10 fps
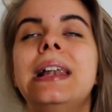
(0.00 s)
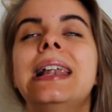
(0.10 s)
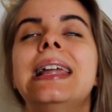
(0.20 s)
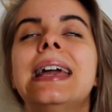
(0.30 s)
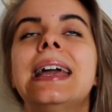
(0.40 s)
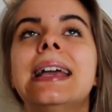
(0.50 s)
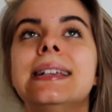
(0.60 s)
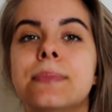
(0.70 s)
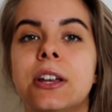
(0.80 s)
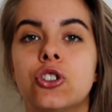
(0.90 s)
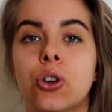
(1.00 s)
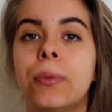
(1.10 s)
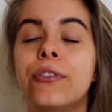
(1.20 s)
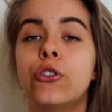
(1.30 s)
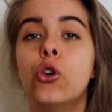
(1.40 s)
please make sure
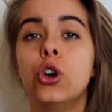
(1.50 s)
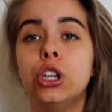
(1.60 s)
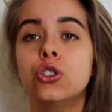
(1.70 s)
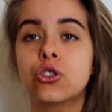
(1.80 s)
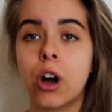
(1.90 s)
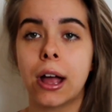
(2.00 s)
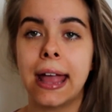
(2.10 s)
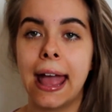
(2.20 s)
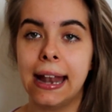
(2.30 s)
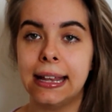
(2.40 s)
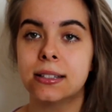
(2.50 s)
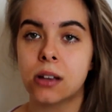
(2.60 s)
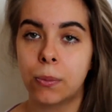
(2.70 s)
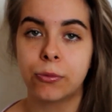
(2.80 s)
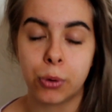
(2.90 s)
before you try any
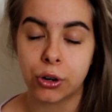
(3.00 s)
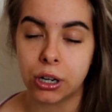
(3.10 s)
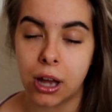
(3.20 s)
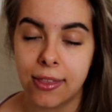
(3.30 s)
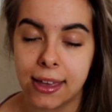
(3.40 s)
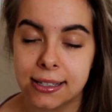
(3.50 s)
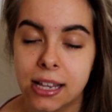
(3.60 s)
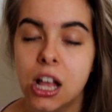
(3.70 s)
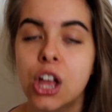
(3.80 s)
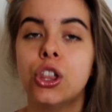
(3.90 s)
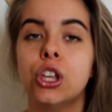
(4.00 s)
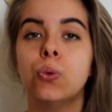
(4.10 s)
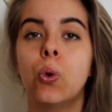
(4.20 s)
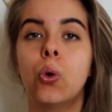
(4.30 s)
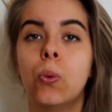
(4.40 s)
type of product like this that
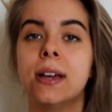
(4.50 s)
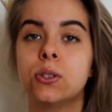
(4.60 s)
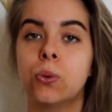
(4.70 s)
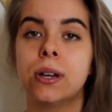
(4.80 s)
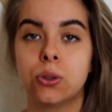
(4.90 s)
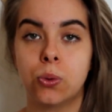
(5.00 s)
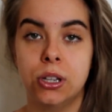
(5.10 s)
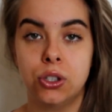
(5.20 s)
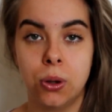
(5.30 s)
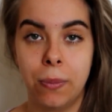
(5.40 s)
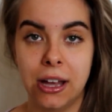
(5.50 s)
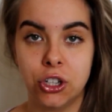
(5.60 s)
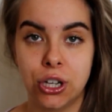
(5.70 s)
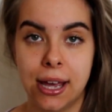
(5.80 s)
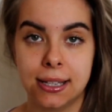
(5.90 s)
you always, always, always do a
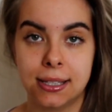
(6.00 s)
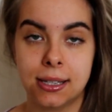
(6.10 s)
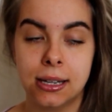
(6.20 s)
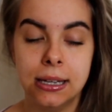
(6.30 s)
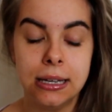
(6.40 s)
patch test.